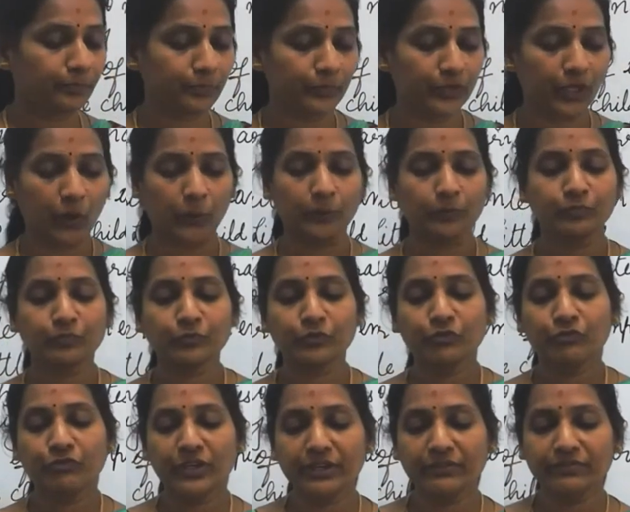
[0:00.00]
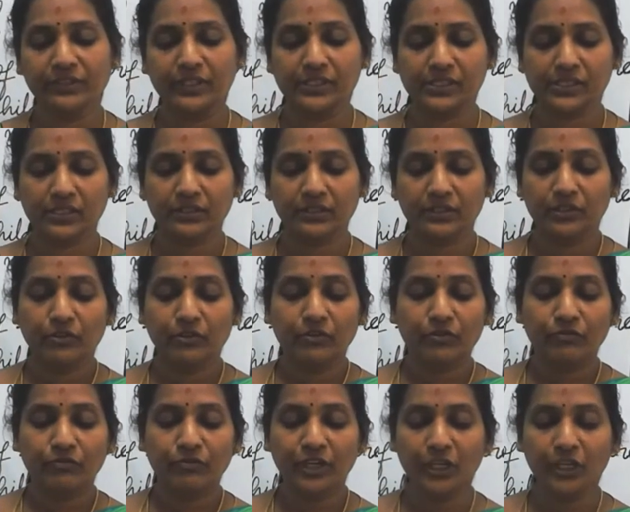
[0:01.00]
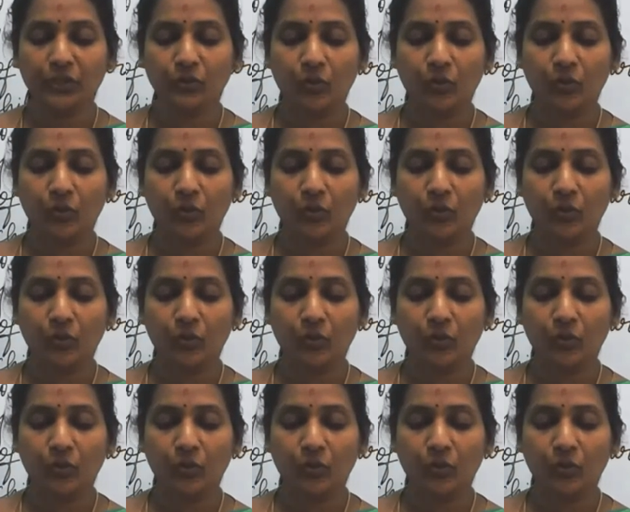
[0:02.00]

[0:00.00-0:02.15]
Now, weavers, we